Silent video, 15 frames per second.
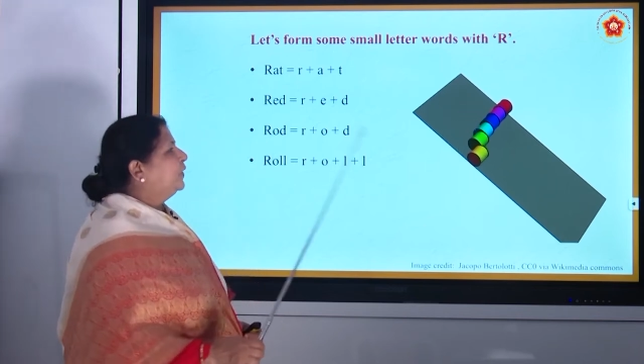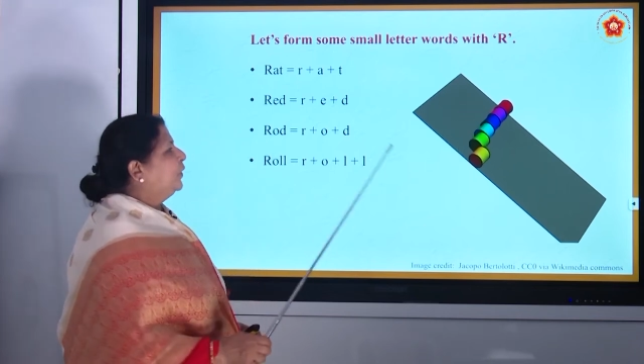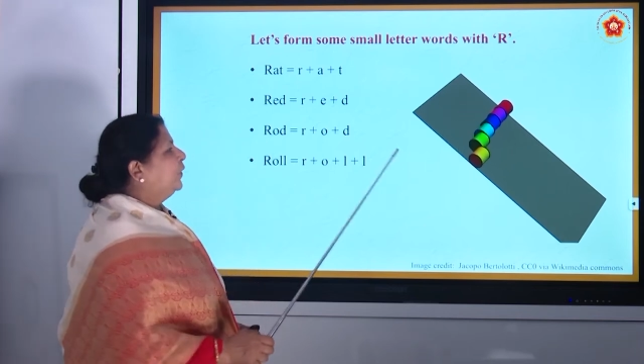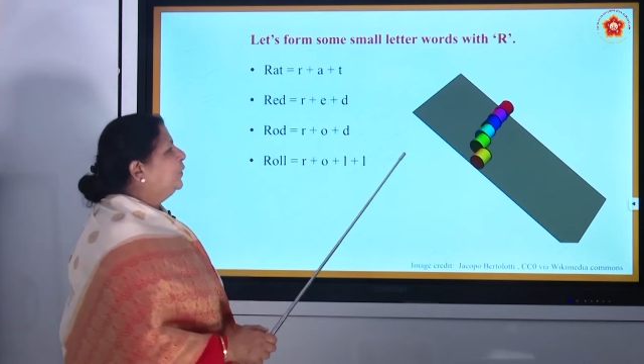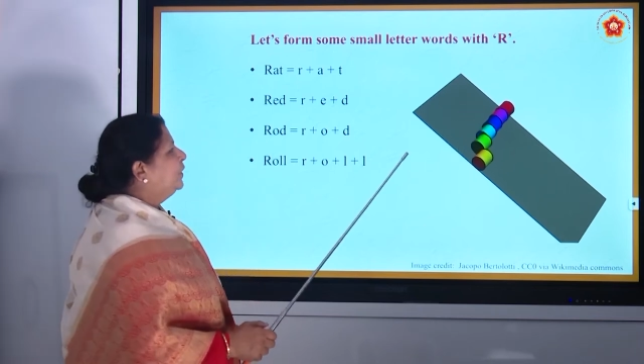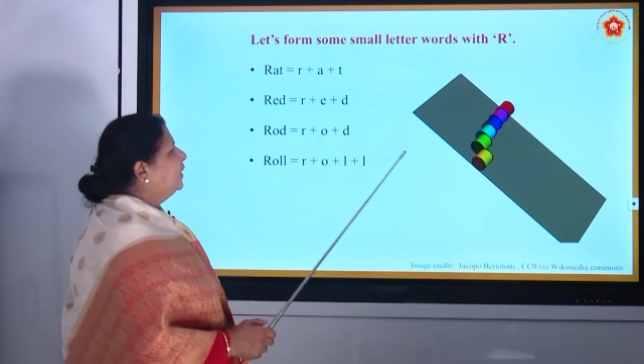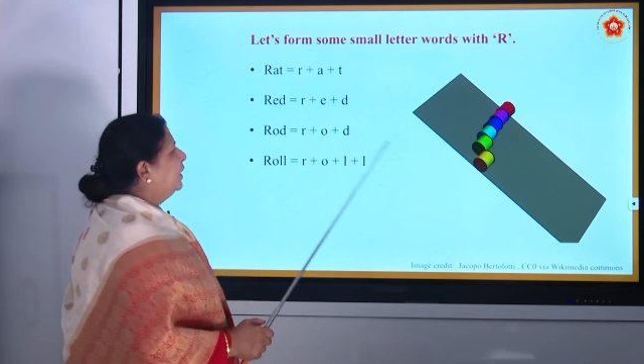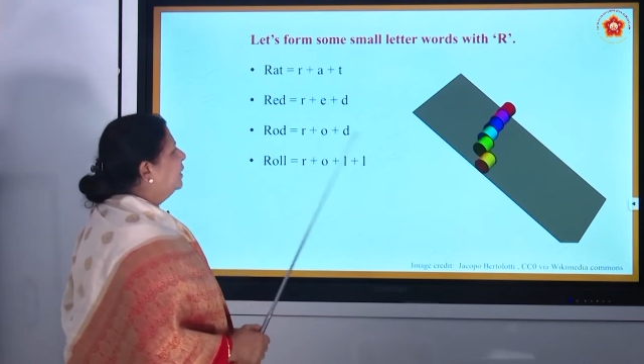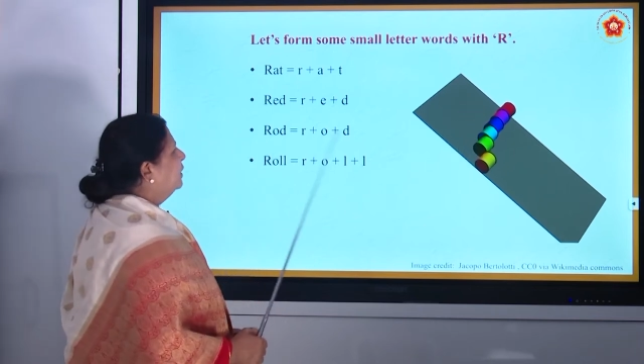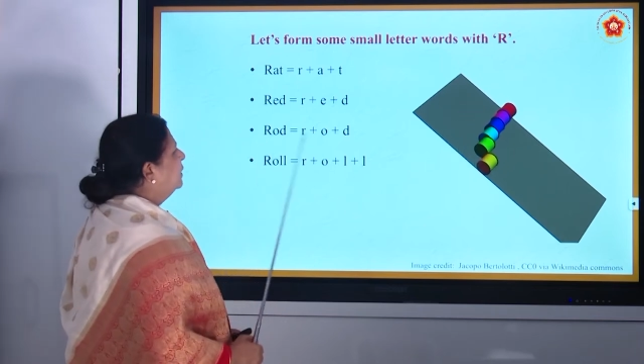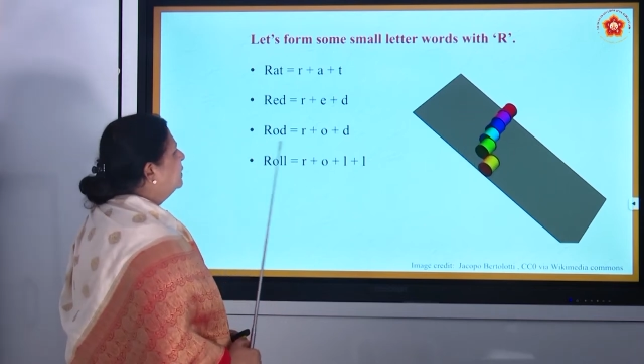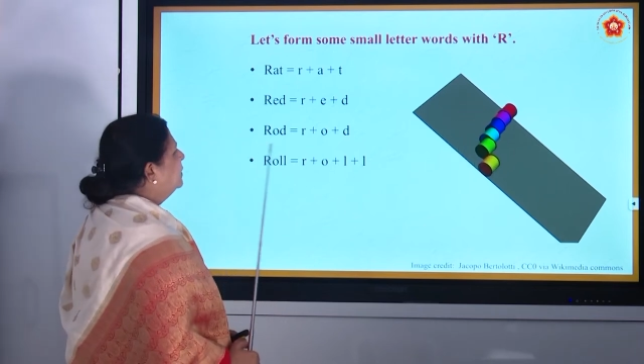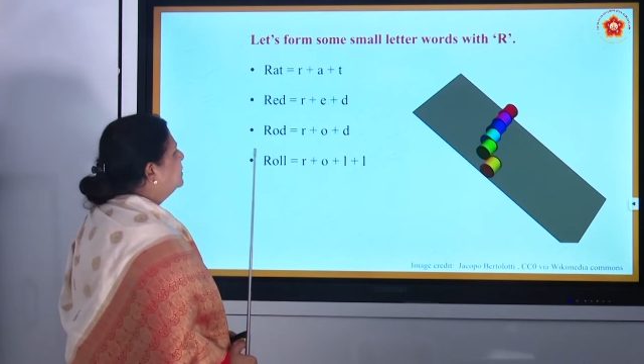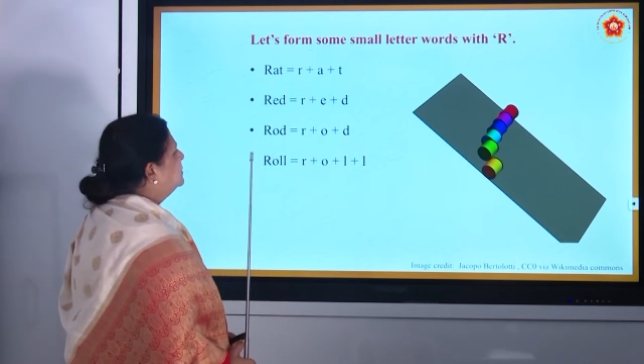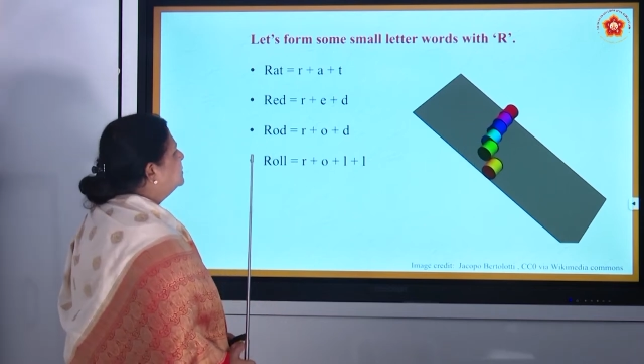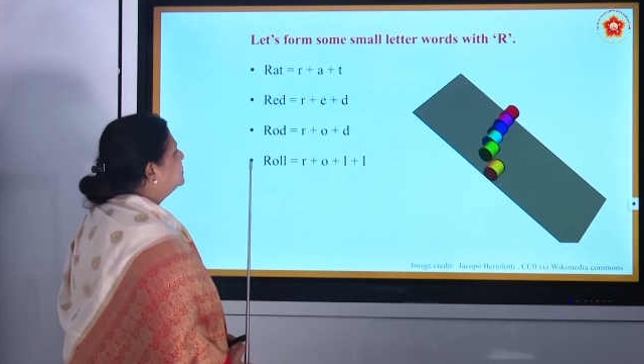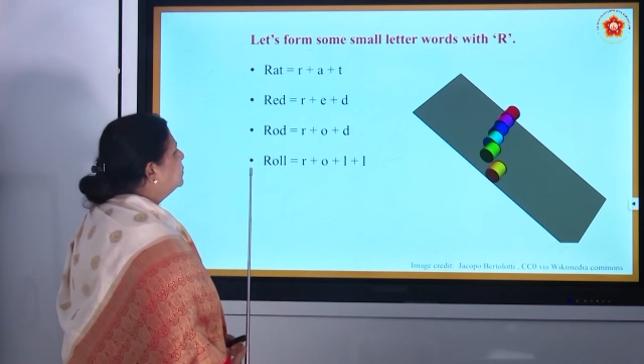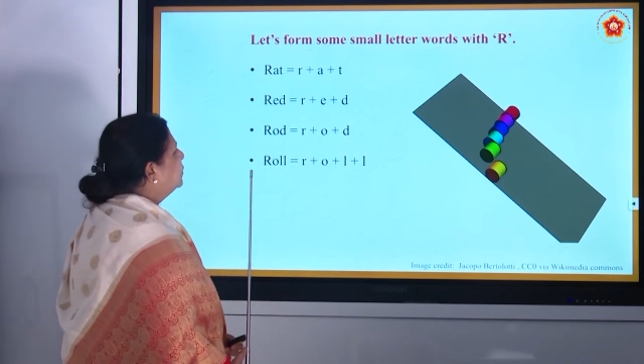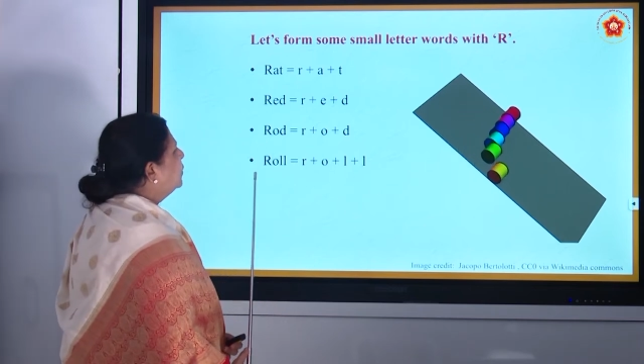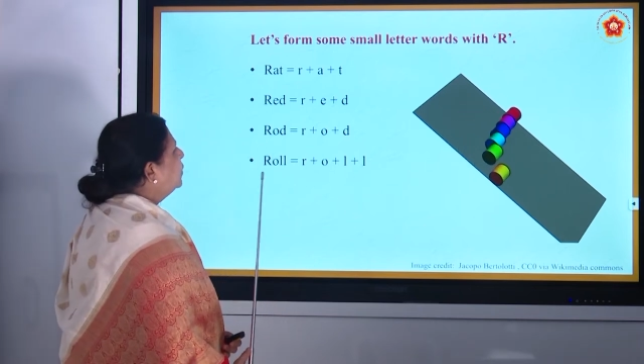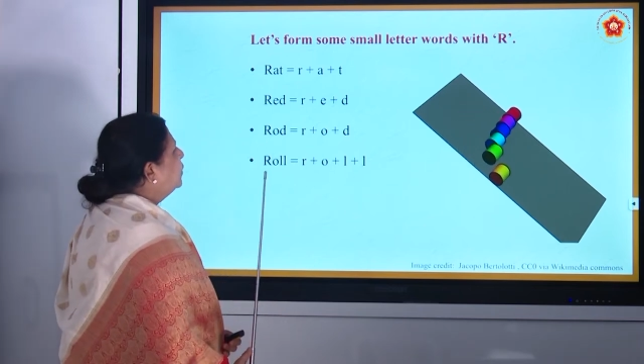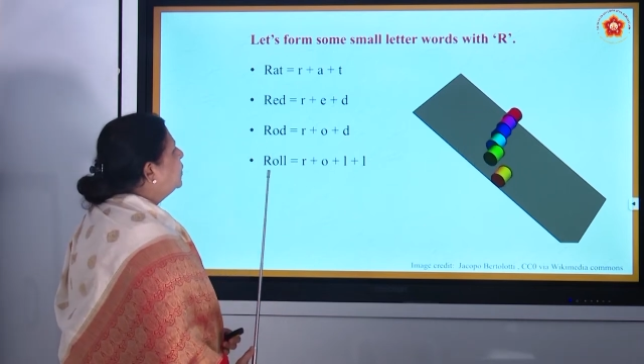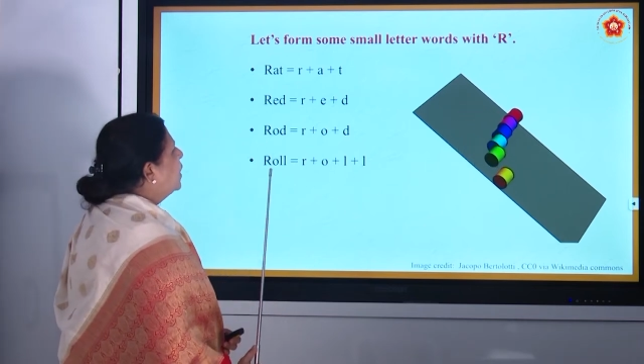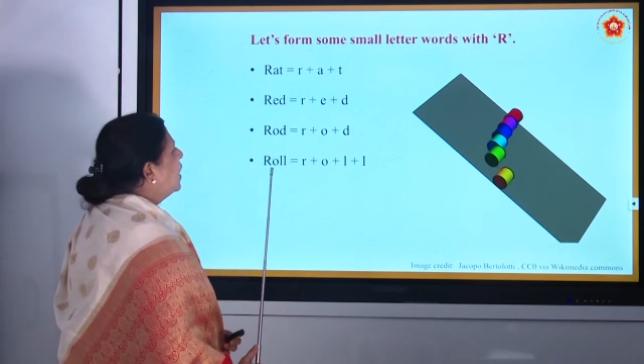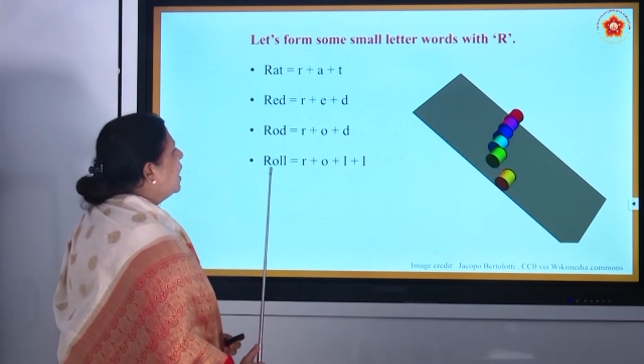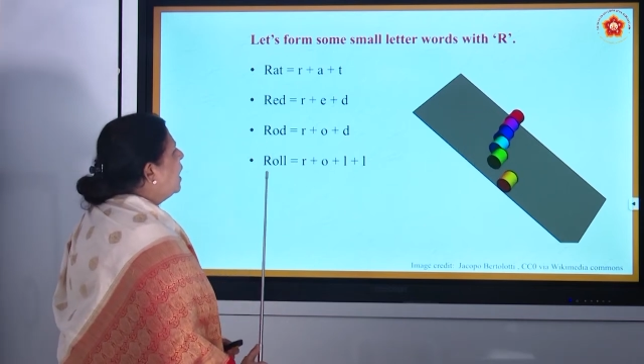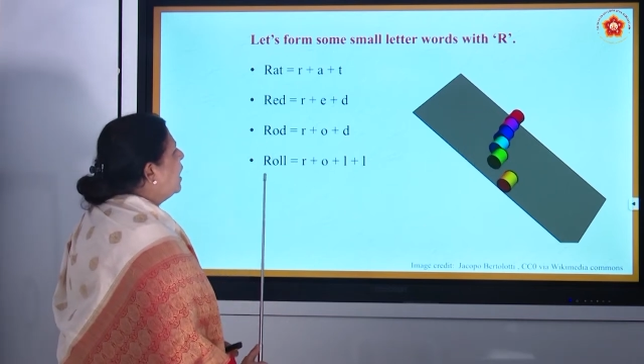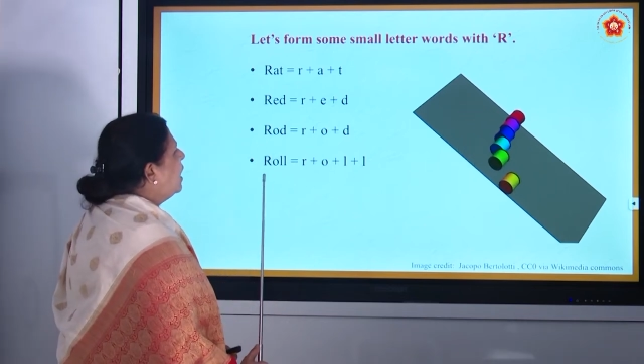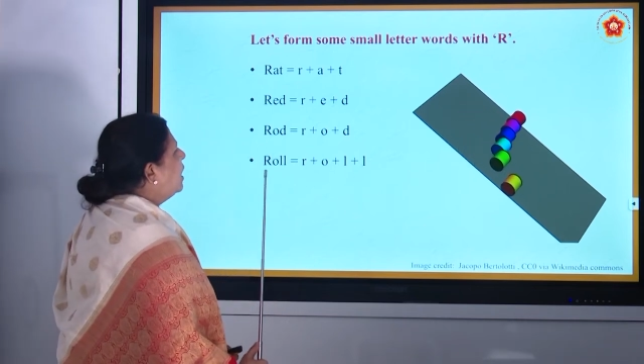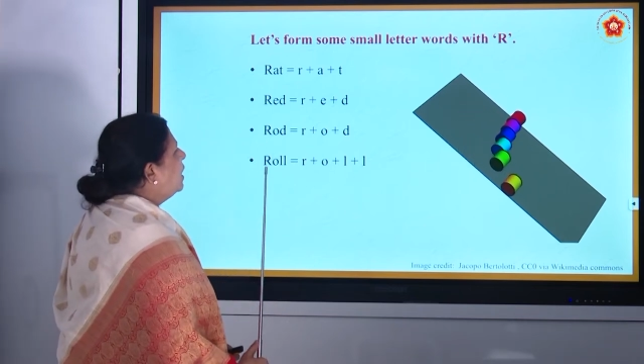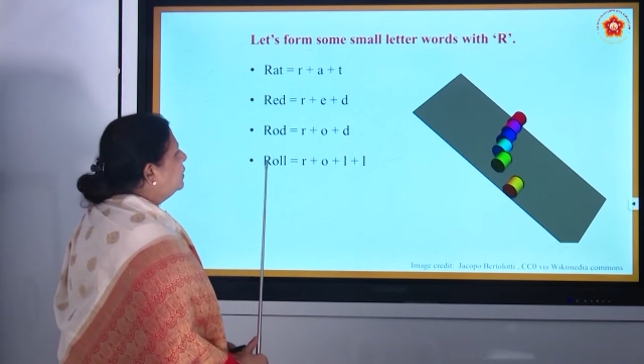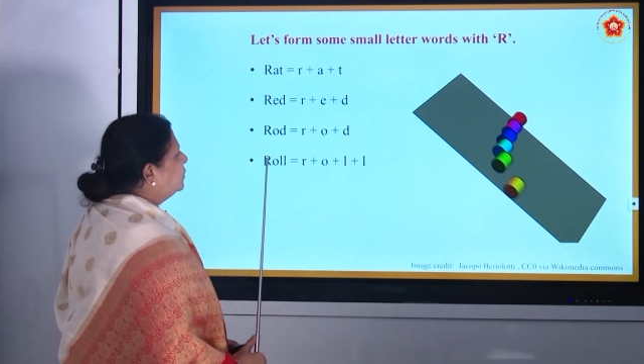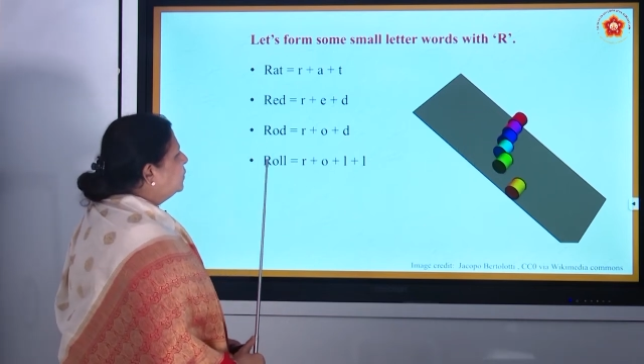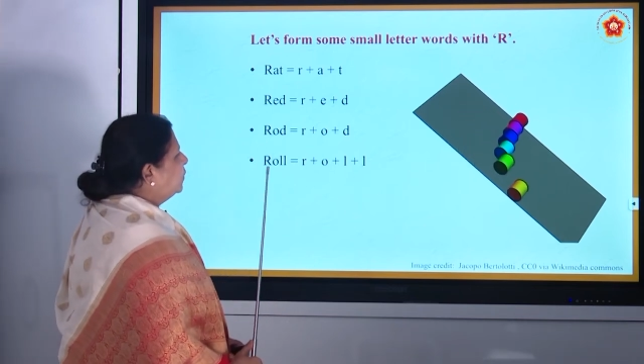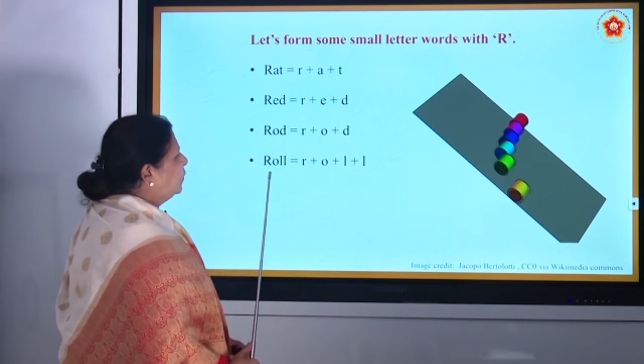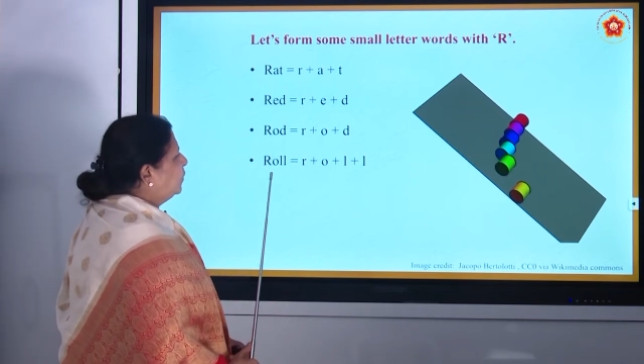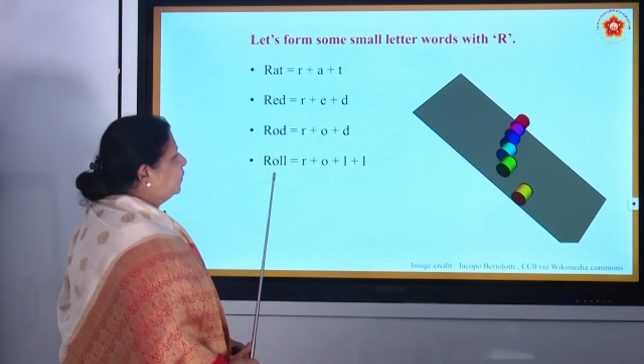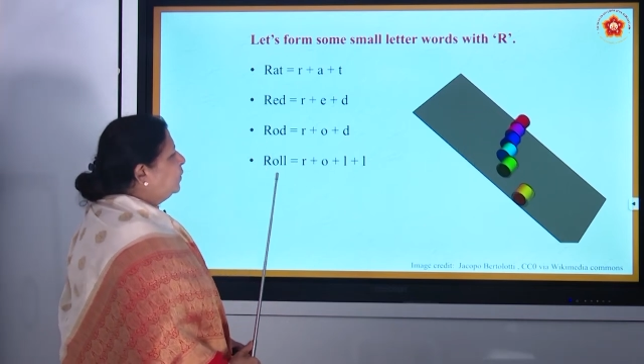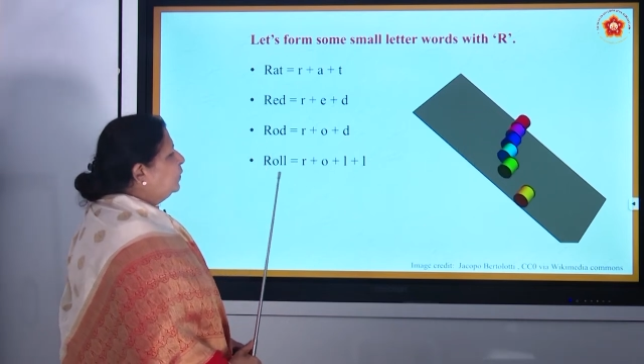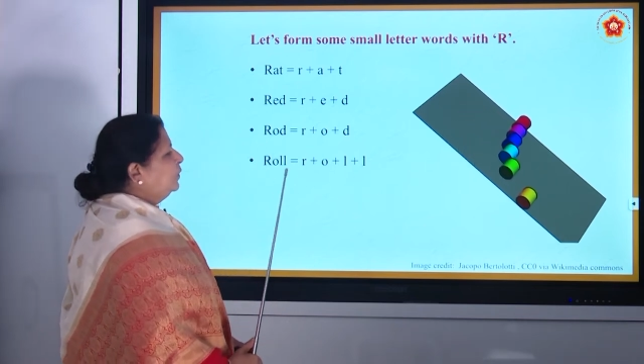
Okay. So, R-O-L-L,